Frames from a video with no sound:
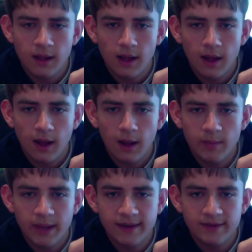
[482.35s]

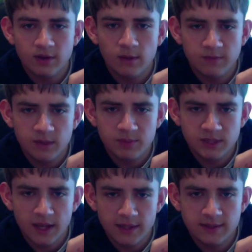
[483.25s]
And it's on flip
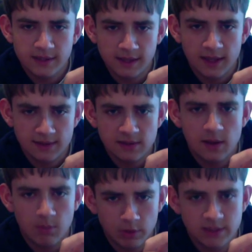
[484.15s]
sides of the case. It's
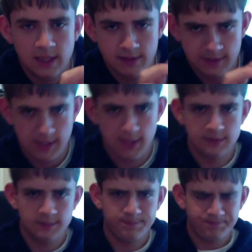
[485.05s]
on both sides of the
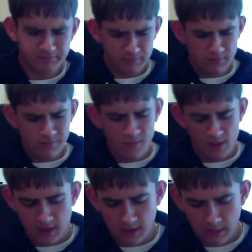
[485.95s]
case.
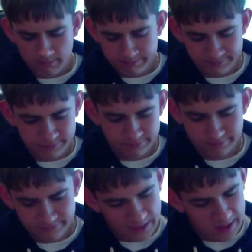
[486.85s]

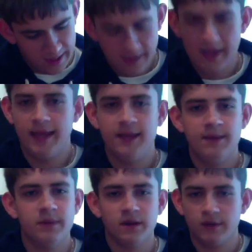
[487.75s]
I hate
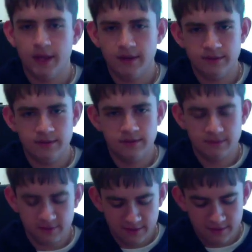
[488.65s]
metal cases.
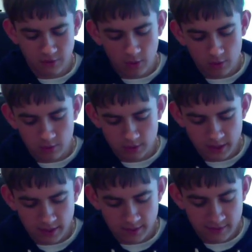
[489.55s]
This is a horrible case.